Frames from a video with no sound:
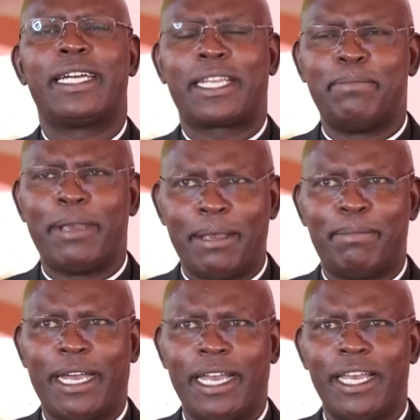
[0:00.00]

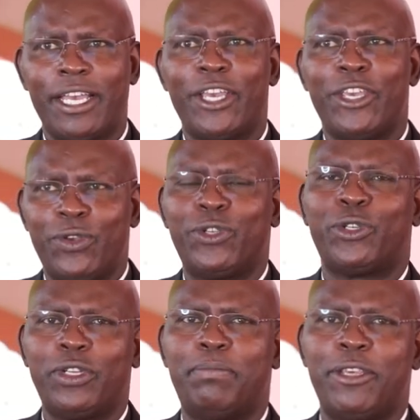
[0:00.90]
Remember, you
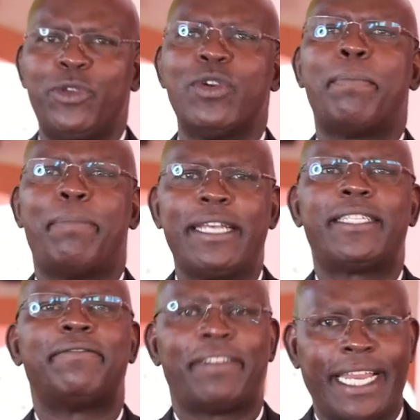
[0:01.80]
should be your
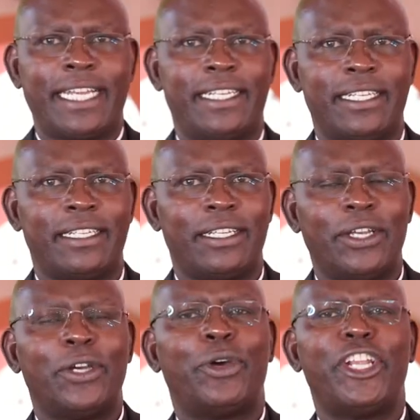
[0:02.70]
best friend.
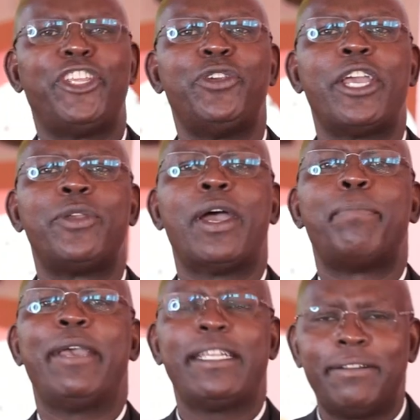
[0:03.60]
When you are
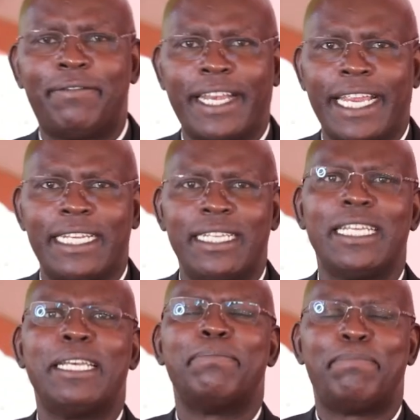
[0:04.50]
your best friend,
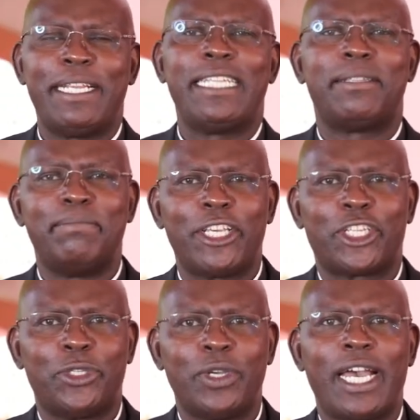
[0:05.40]
please
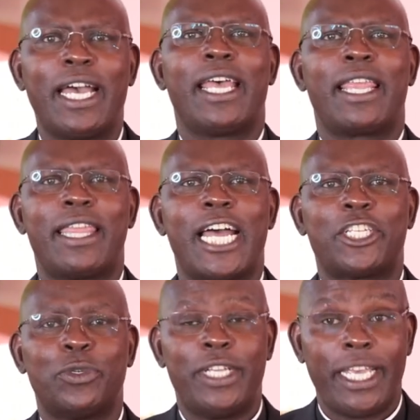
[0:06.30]
make sure
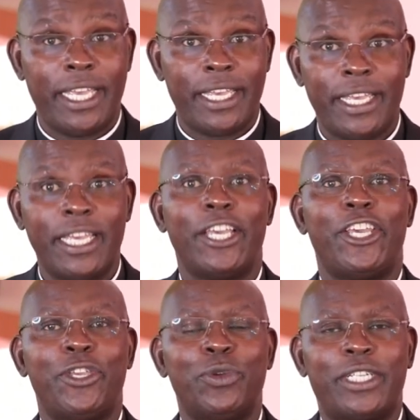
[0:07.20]
that today
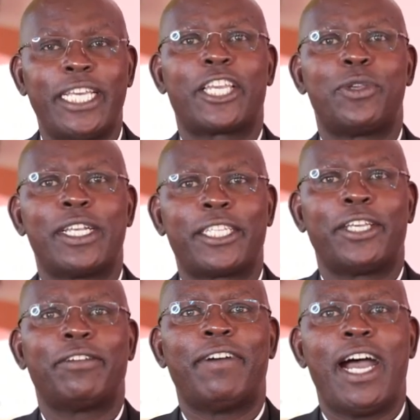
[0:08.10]
you take
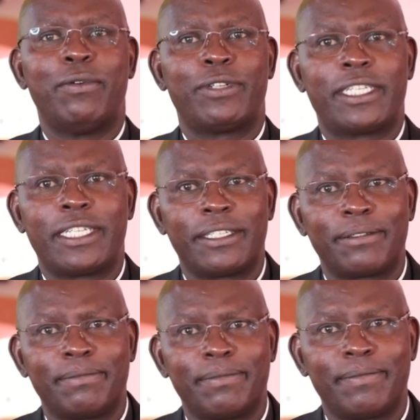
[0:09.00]
yourself out.
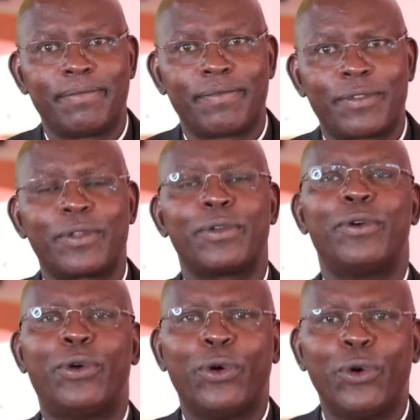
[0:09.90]

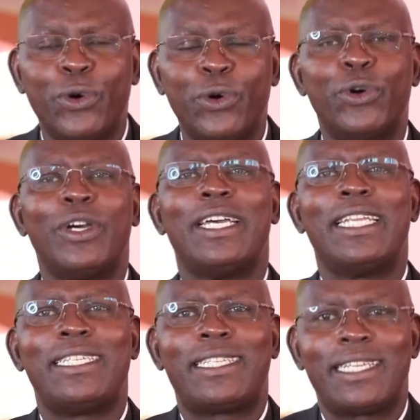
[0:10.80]
Go
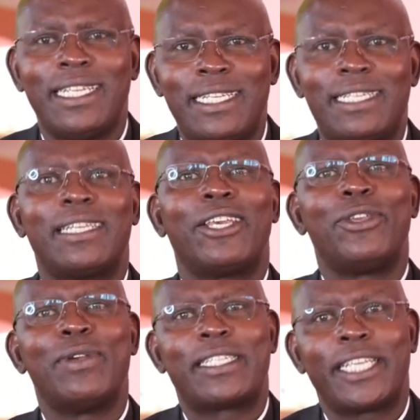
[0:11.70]
treat
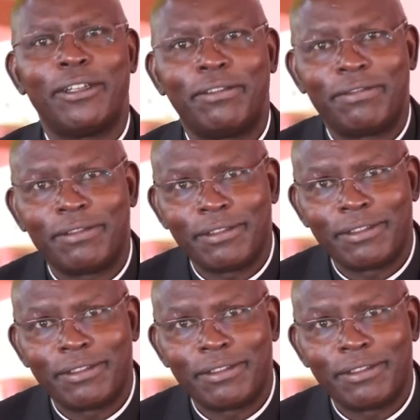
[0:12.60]
yourself.